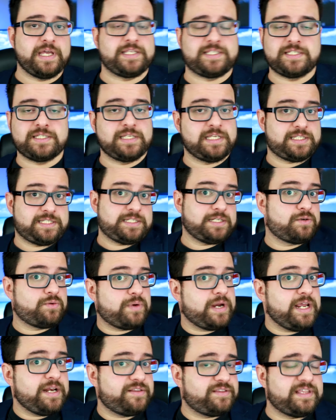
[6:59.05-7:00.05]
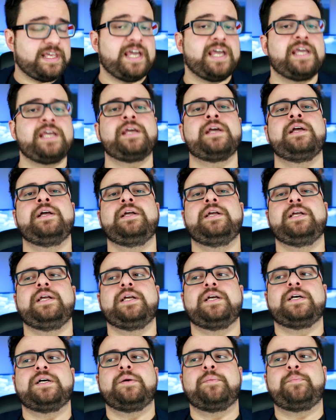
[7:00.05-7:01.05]
It's, it's a great thing
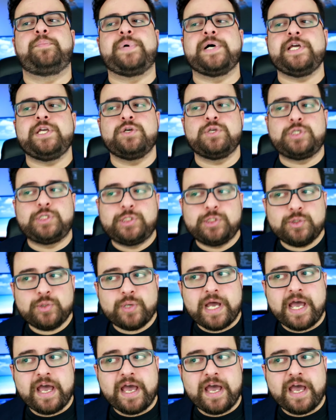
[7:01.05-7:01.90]
but you do